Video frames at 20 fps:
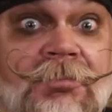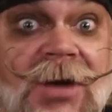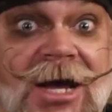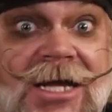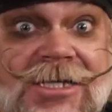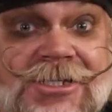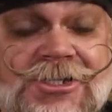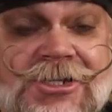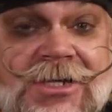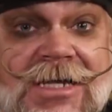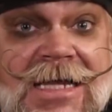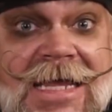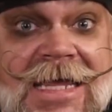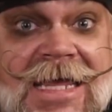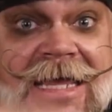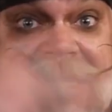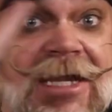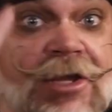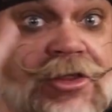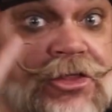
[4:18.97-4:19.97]
But
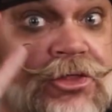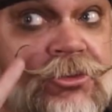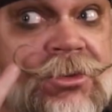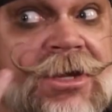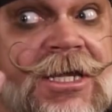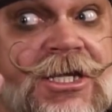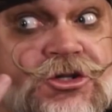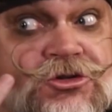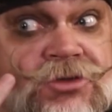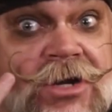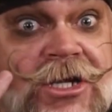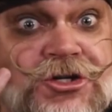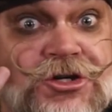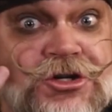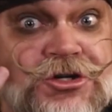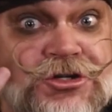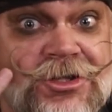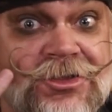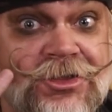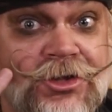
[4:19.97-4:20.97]
getting 3
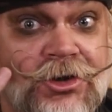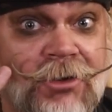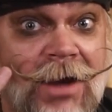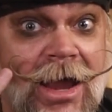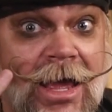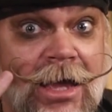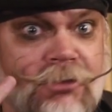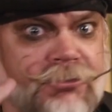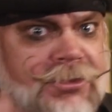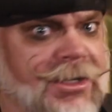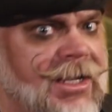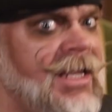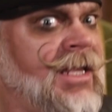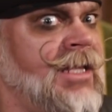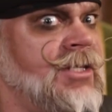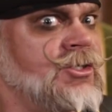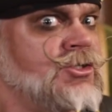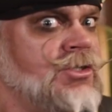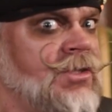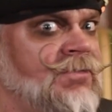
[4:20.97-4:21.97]
treasures in the ground
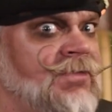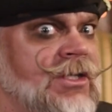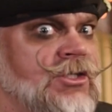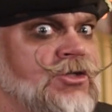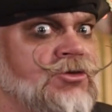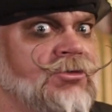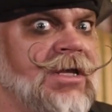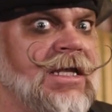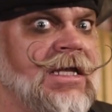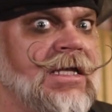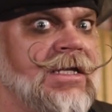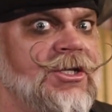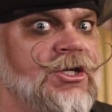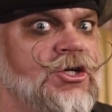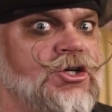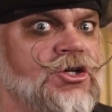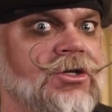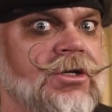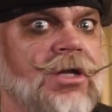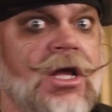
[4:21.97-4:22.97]
is the victory
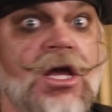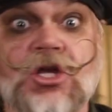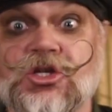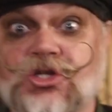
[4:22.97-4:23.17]
condition,